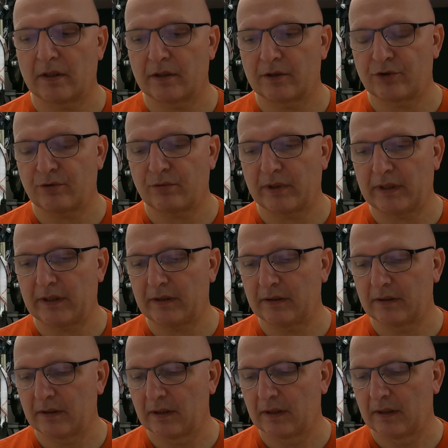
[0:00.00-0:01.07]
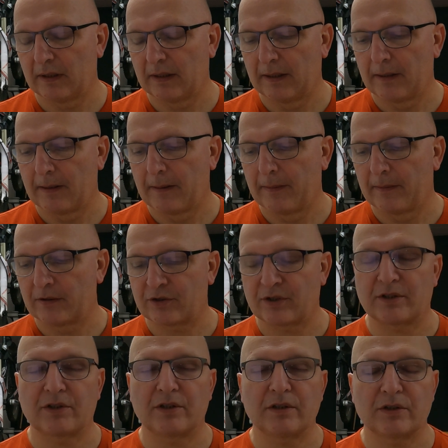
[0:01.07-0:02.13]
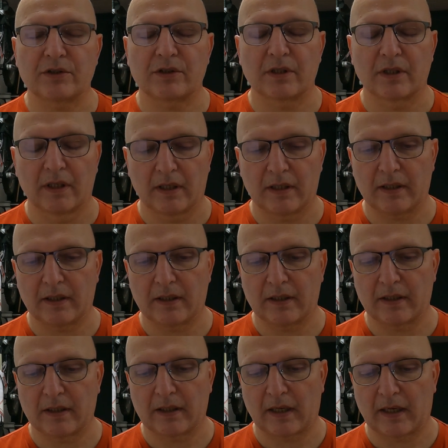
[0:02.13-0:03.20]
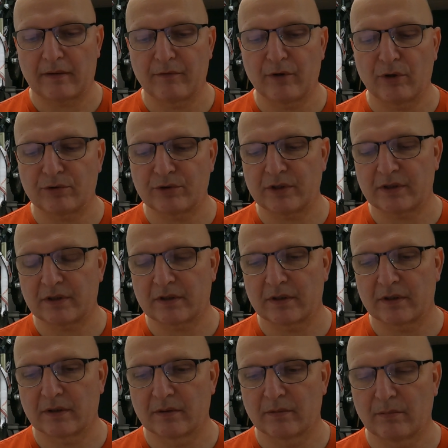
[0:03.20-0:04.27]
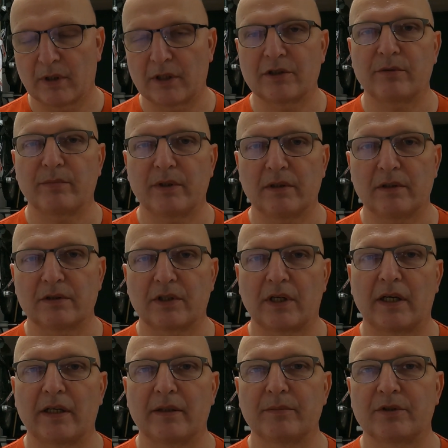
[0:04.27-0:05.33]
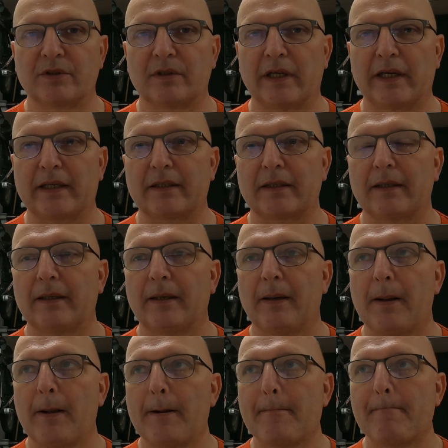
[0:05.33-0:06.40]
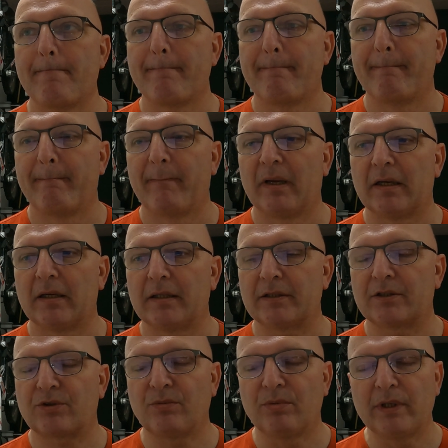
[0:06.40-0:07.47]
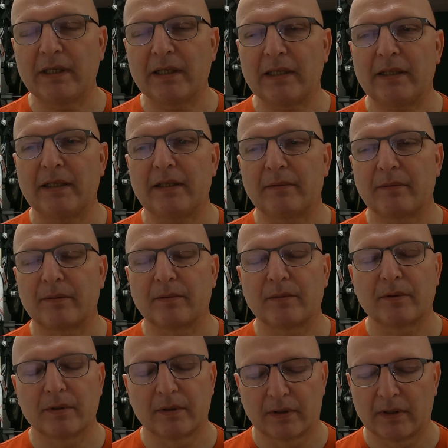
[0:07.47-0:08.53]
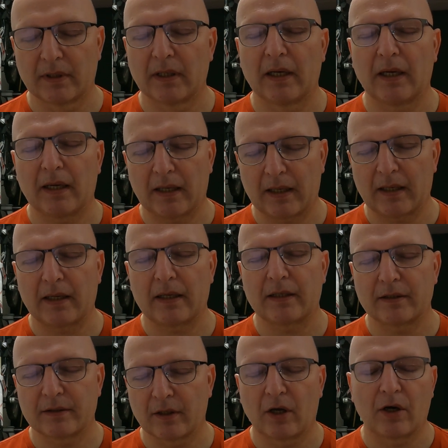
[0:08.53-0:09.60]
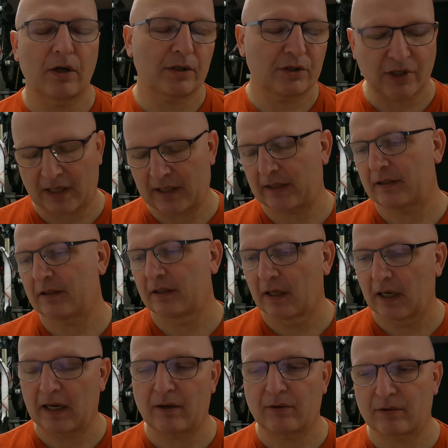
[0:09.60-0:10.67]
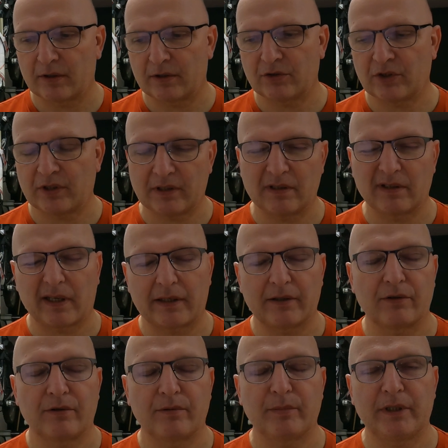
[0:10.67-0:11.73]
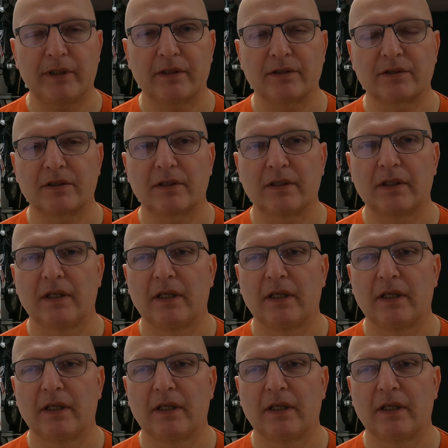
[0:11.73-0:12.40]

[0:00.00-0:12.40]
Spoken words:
shooting sessions, I've noticed multiple times that it's really on target out until 900 meters.